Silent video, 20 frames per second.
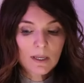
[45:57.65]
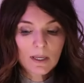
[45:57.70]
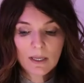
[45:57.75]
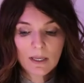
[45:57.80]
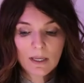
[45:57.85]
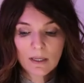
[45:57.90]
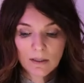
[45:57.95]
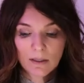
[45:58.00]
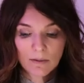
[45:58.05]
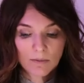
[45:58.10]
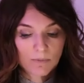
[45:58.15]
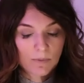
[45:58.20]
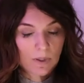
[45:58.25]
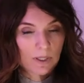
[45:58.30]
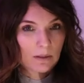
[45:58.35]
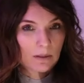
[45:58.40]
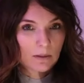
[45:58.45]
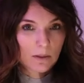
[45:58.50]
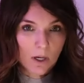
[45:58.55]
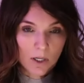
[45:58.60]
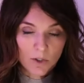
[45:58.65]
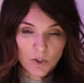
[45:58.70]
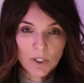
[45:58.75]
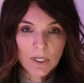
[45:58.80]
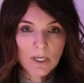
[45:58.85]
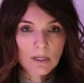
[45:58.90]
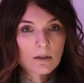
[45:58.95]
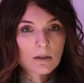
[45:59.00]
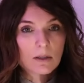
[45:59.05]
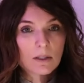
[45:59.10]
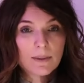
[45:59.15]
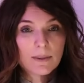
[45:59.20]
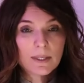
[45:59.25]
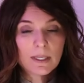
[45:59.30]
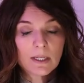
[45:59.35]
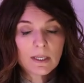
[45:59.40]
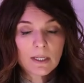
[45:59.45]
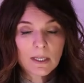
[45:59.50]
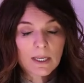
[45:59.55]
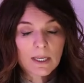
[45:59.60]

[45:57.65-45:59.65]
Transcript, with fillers: if, in logic and good thinking.